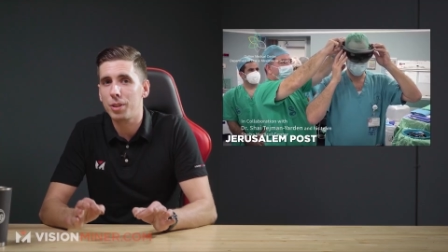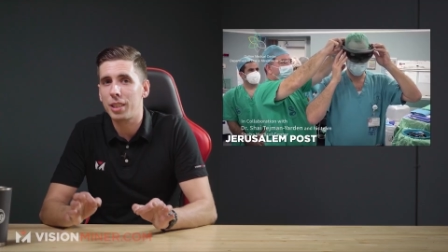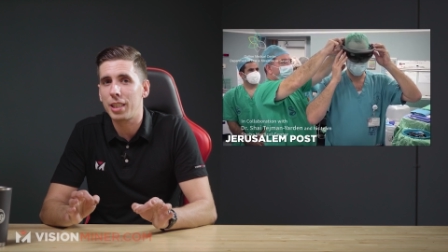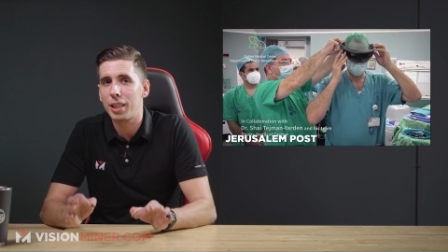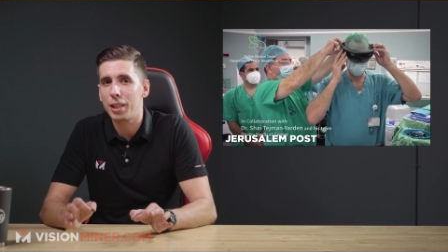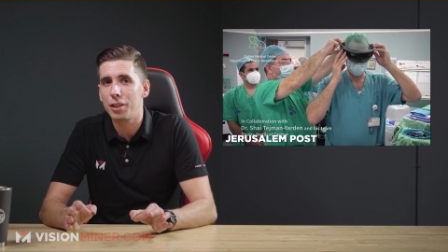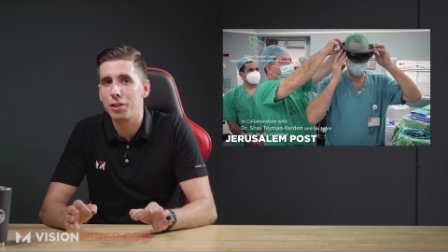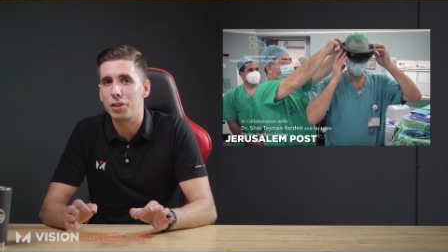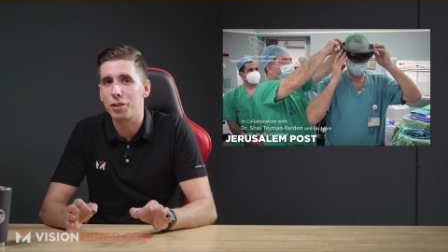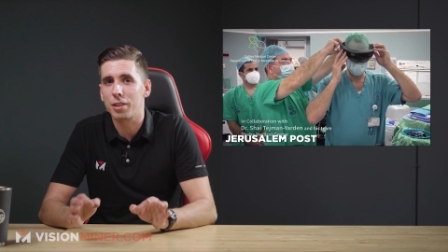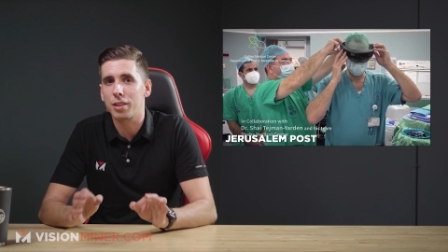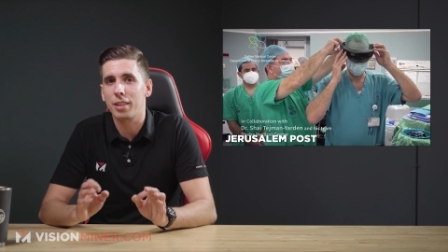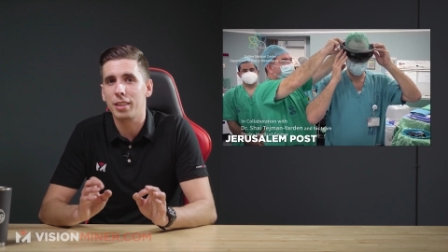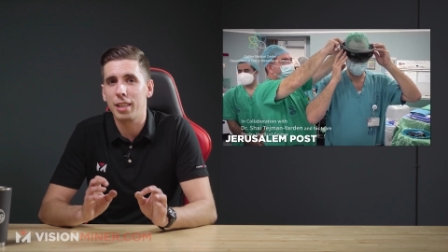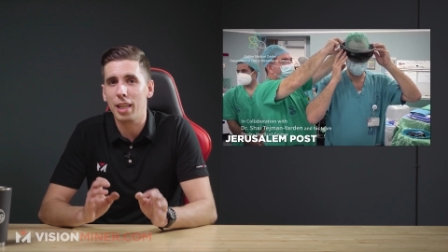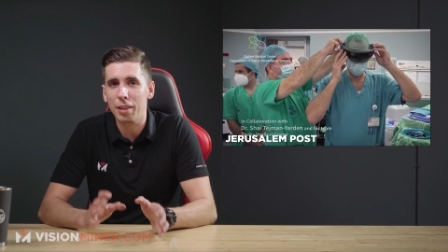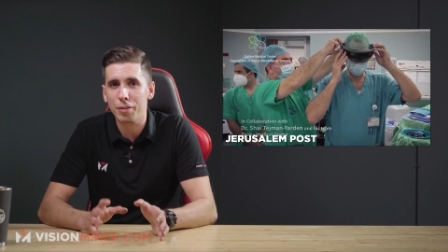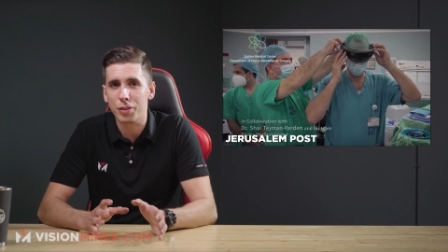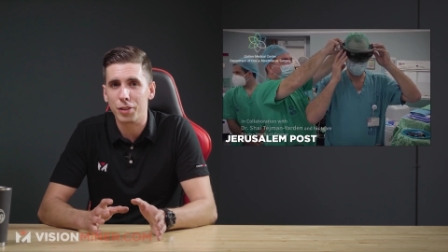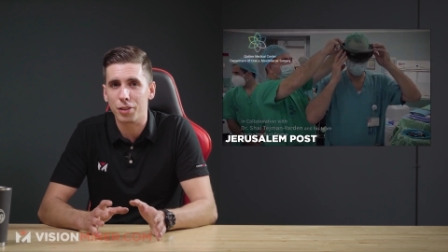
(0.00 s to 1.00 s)
the injured
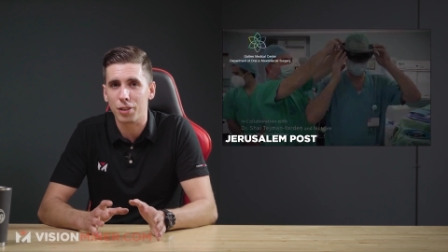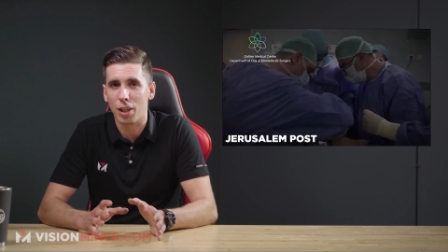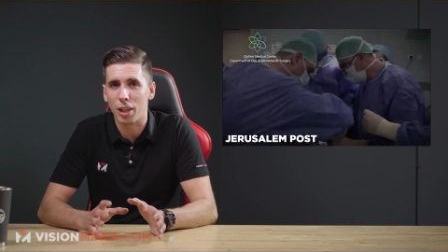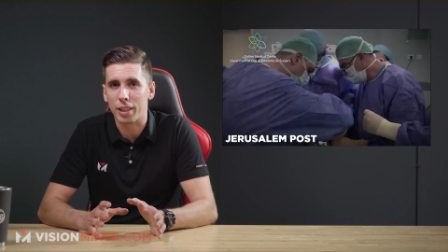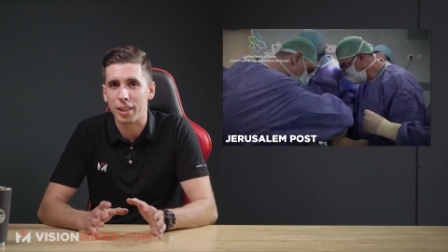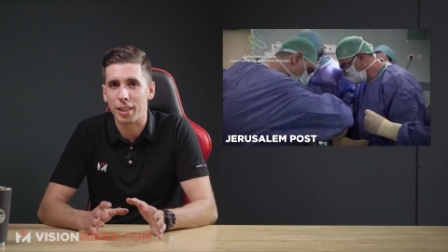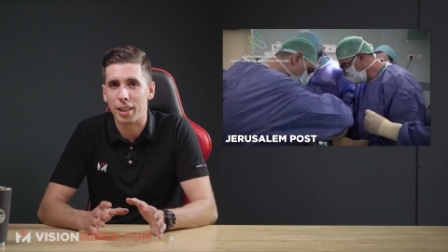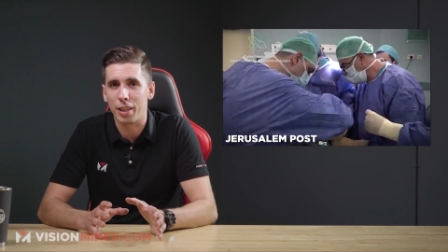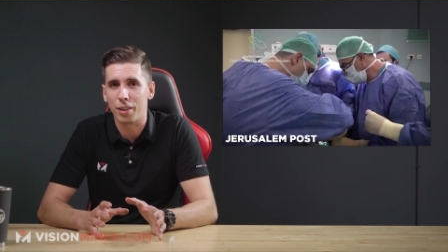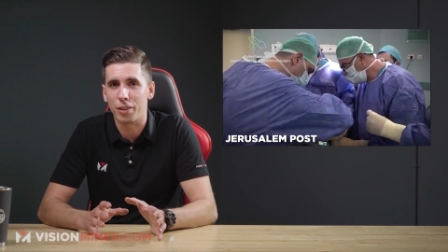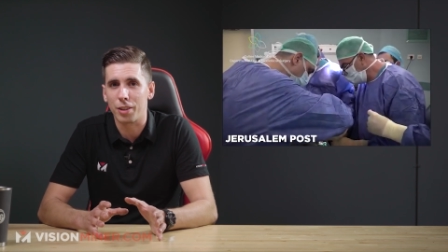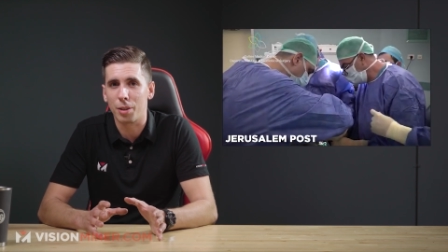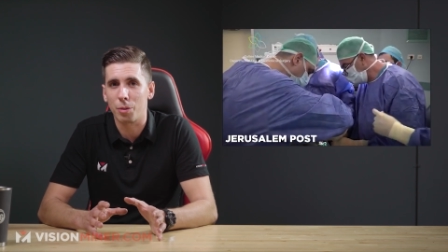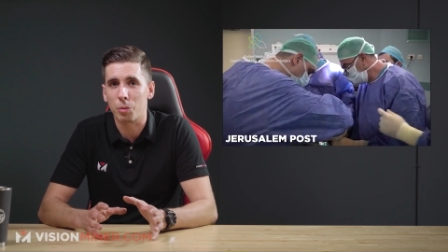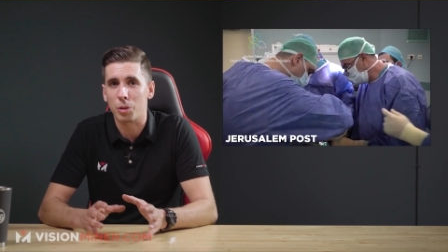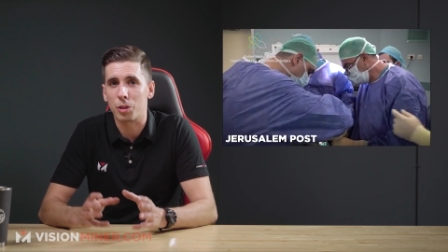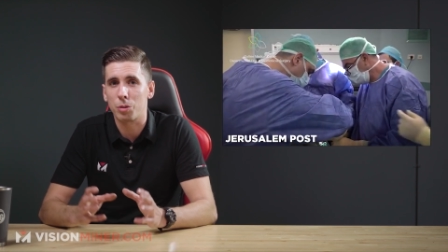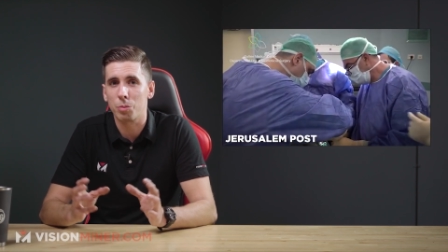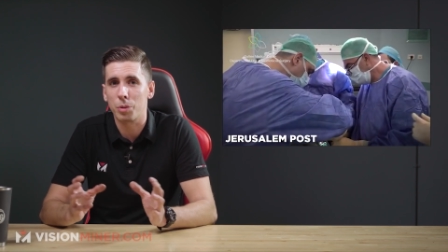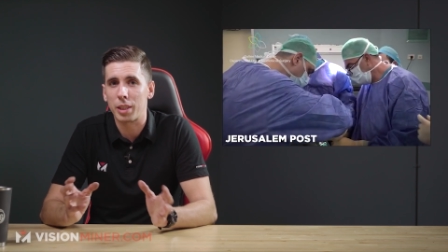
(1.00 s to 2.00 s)
left socket area
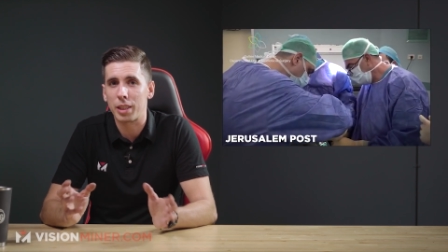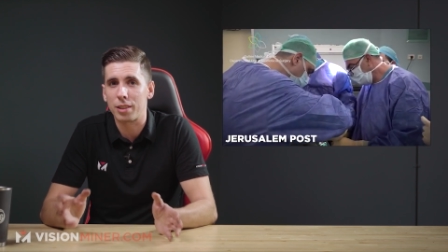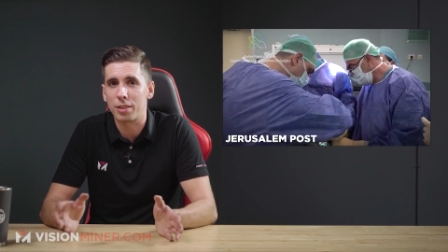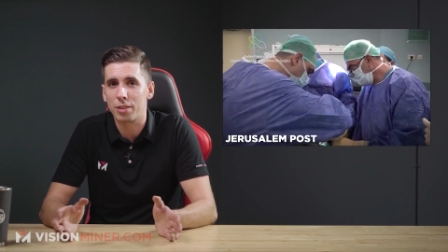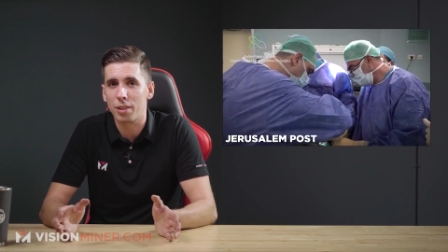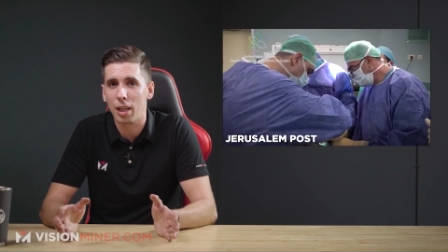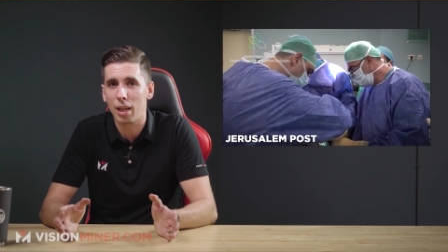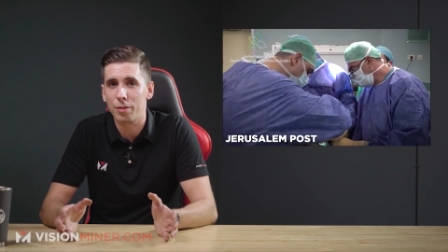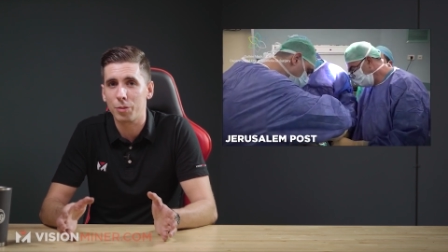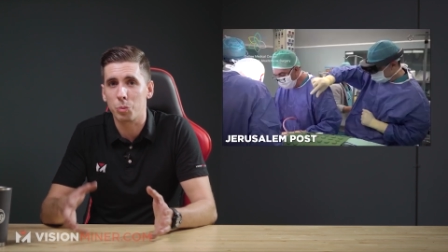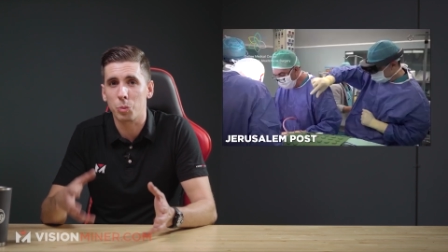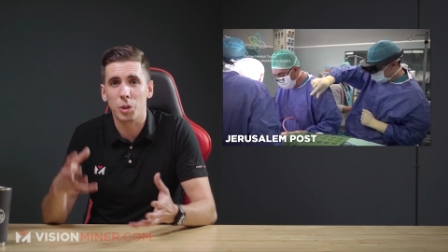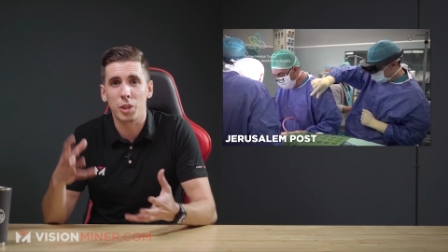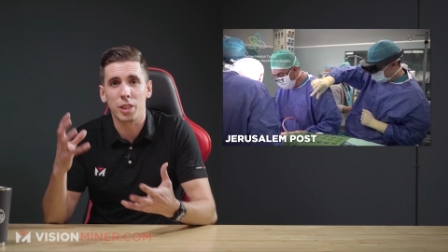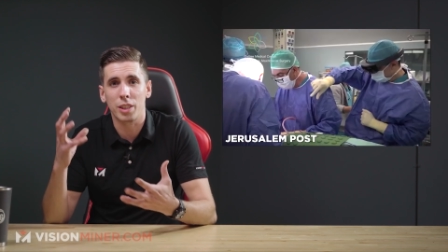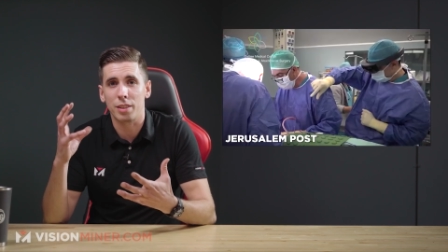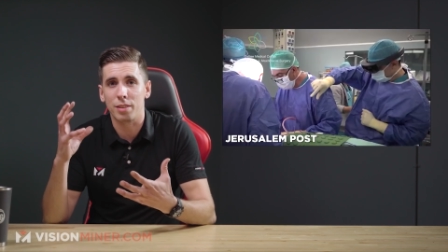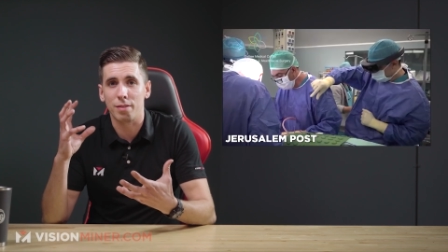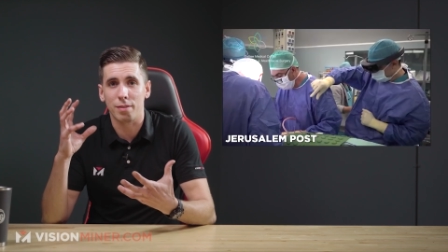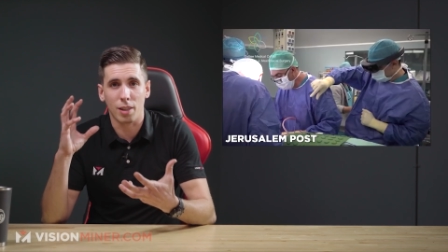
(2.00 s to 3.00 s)
with three D software
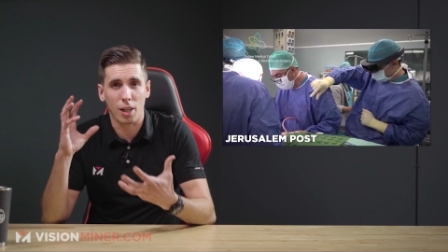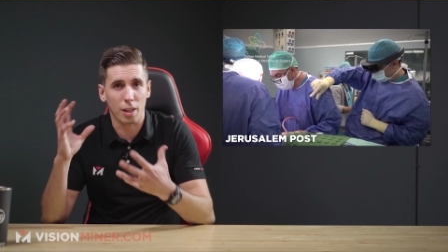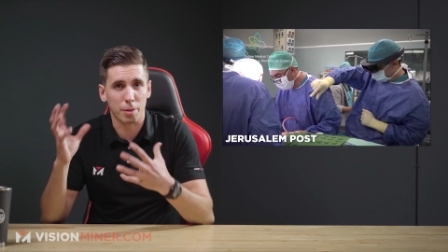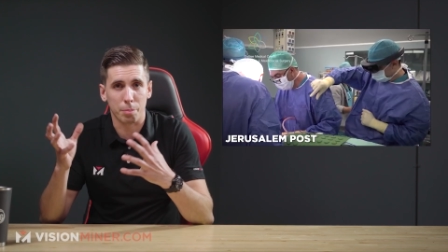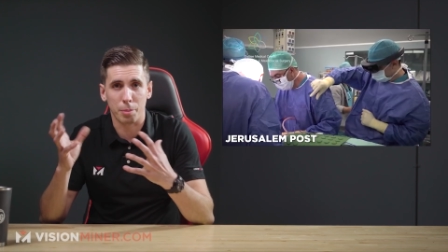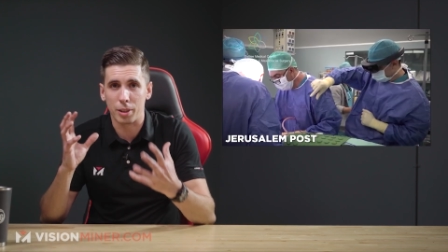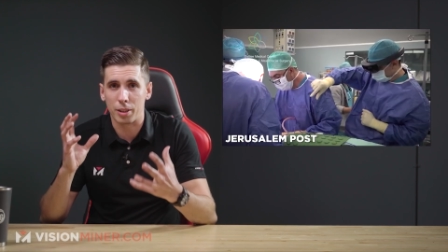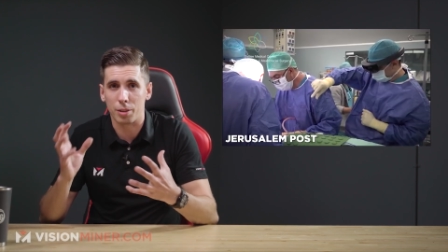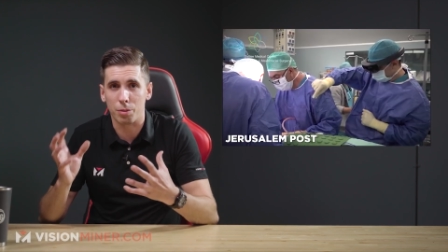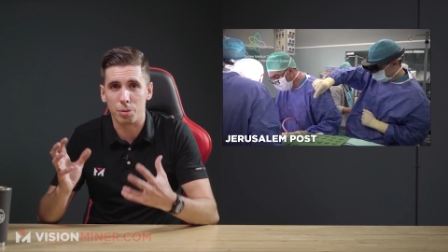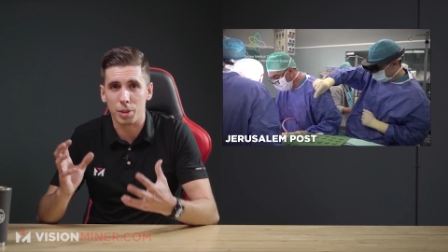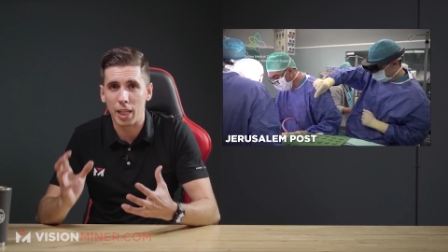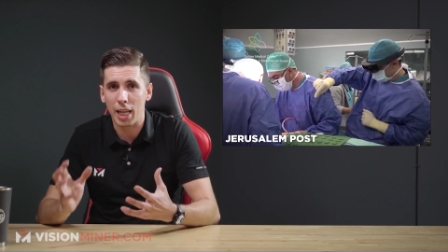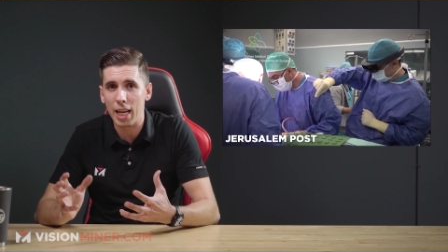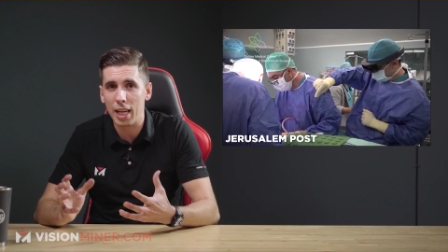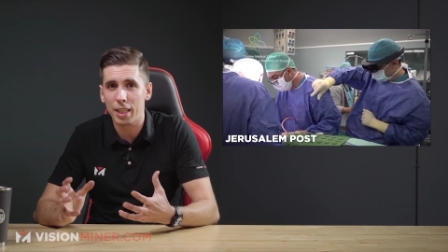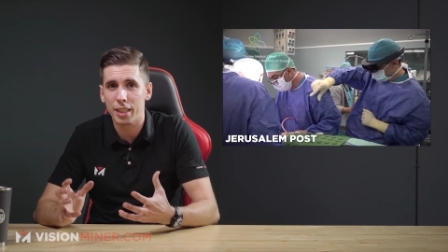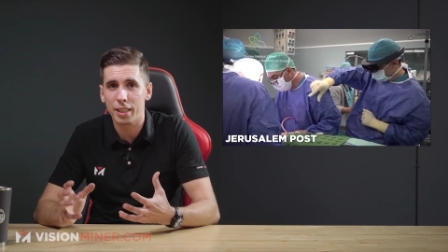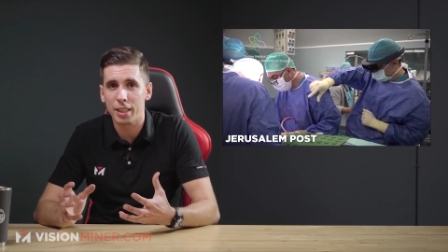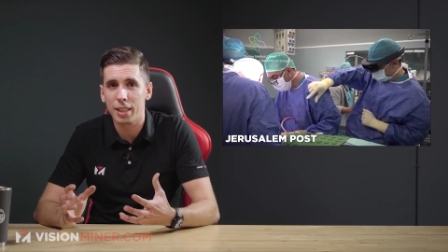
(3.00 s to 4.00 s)
and augmented
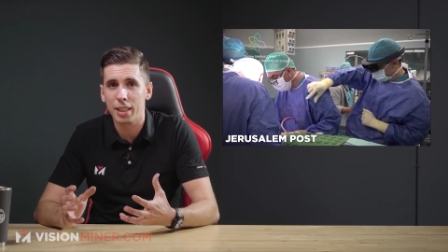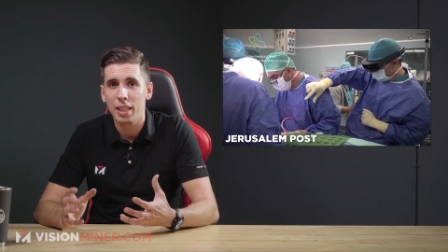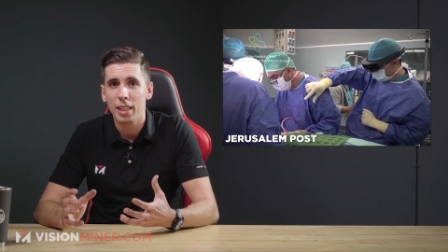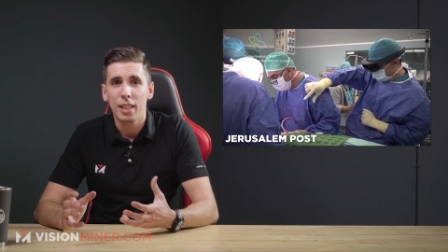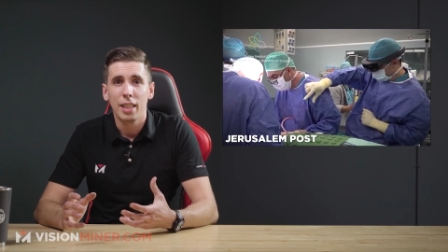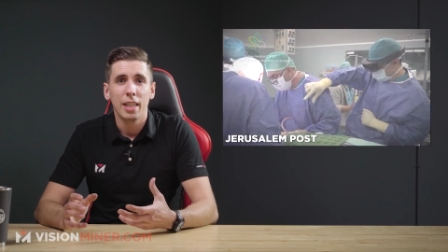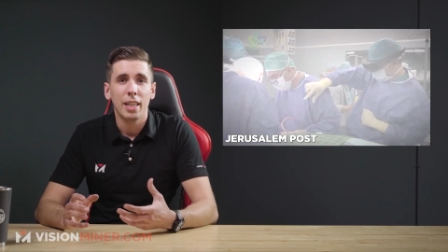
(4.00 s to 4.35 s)
reality,